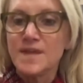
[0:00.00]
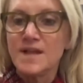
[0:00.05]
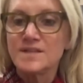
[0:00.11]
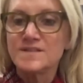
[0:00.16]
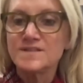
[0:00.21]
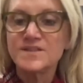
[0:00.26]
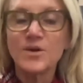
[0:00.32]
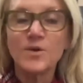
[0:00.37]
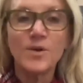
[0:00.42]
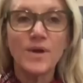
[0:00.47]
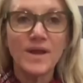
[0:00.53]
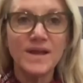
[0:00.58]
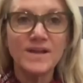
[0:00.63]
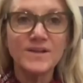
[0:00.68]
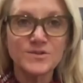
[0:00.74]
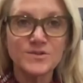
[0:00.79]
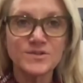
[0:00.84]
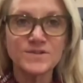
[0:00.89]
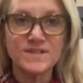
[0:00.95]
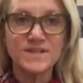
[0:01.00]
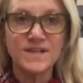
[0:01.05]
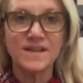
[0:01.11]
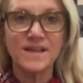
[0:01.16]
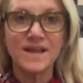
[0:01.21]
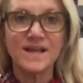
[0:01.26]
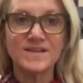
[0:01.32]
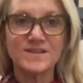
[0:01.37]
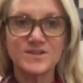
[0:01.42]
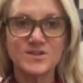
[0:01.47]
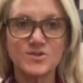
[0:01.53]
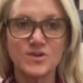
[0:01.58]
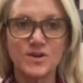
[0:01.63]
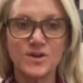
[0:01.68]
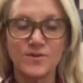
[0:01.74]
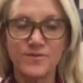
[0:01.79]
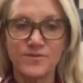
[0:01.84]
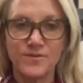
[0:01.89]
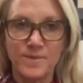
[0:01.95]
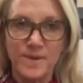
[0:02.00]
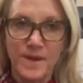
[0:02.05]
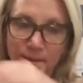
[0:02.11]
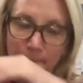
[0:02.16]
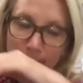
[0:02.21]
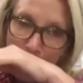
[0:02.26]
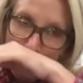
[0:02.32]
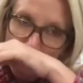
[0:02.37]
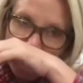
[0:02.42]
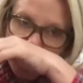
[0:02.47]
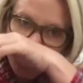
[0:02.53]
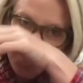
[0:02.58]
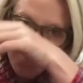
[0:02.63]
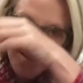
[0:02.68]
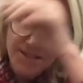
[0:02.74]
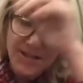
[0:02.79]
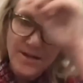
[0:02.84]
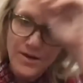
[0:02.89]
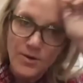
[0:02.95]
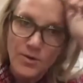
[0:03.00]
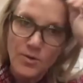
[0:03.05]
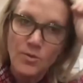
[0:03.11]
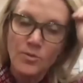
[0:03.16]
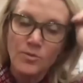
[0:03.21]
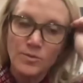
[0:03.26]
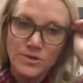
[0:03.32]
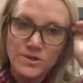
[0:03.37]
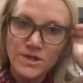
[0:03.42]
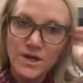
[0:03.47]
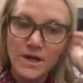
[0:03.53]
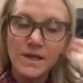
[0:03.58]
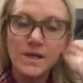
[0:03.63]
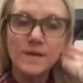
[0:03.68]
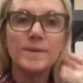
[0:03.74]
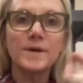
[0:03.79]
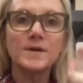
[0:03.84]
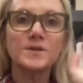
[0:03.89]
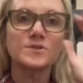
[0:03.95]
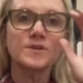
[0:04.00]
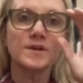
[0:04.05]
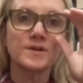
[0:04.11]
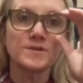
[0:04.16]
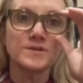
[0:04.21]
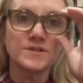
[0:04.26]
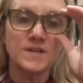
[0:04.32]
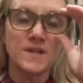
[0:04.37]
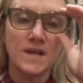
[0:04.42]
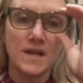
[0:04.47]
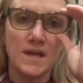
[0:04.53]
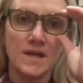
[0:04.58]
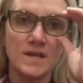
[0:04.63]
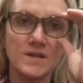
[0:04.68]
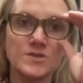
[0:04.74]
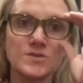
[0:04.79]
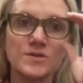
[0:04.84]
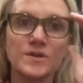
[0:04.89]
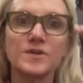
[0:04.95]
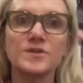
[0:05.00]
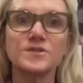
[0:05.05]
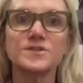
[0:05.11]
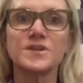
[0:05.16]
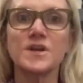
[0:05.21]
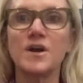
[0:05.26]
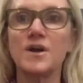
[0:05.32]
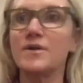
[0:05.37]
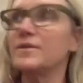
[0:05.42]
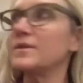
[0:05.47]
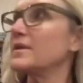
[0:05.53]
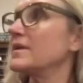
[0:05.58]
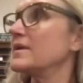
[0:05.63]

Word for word: So interesting, that's a trigger for me. So we're talking about triggers today, and triggers are...